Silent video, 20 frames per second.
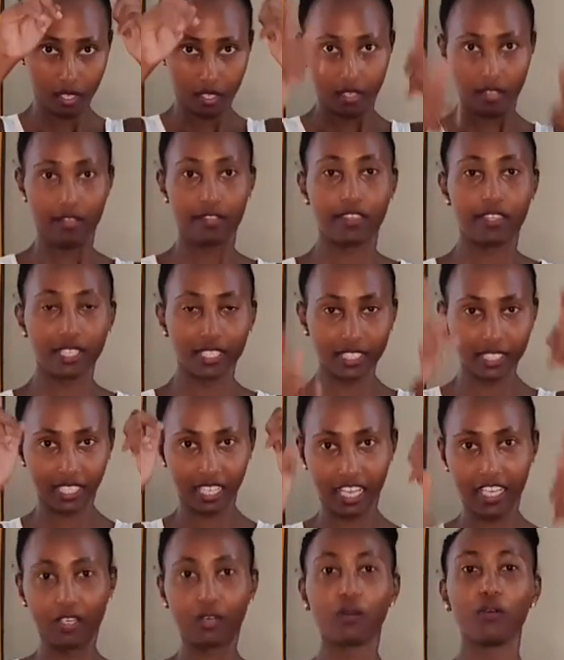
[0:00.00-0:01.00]
this
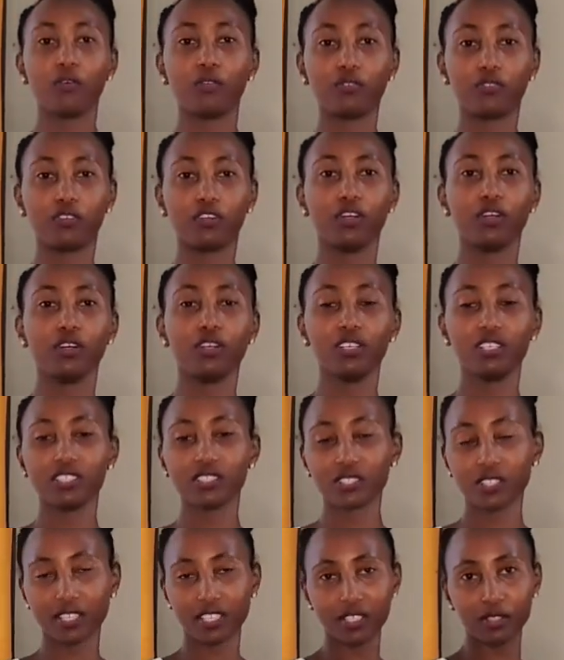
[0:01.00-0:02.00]
kind of view
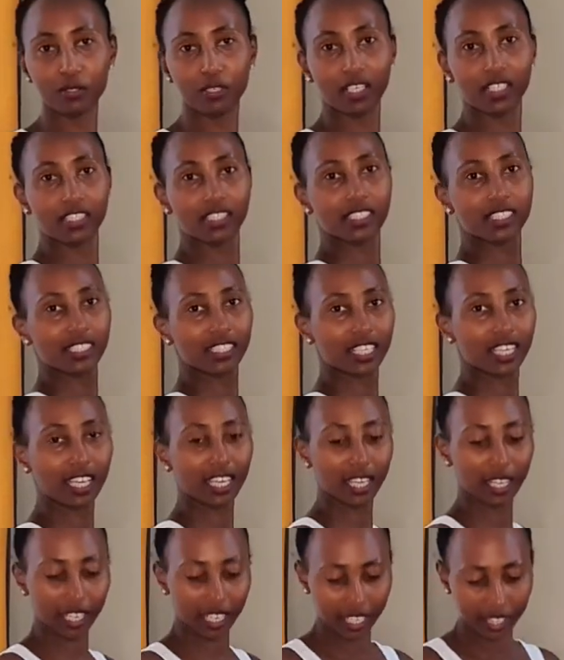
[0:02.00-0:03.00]
so that you can
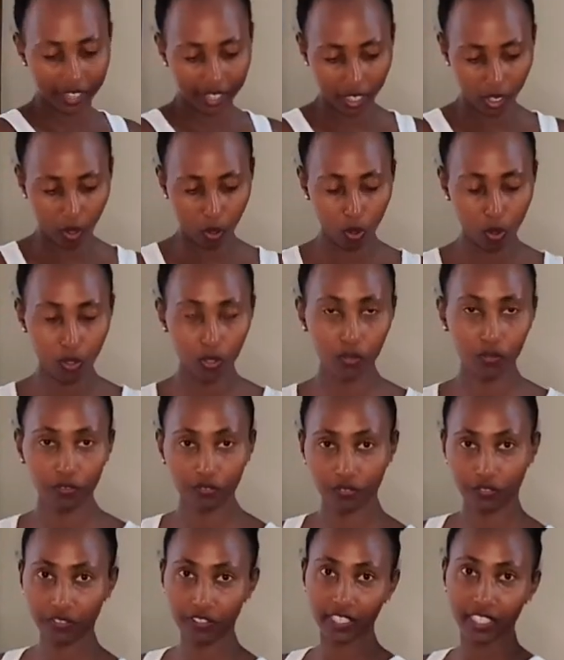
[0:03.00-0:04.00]
see the whole
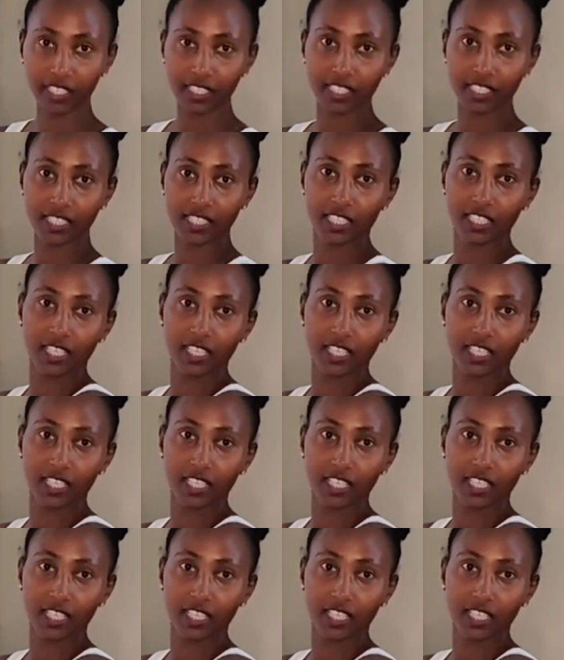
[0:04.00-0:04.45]
fit.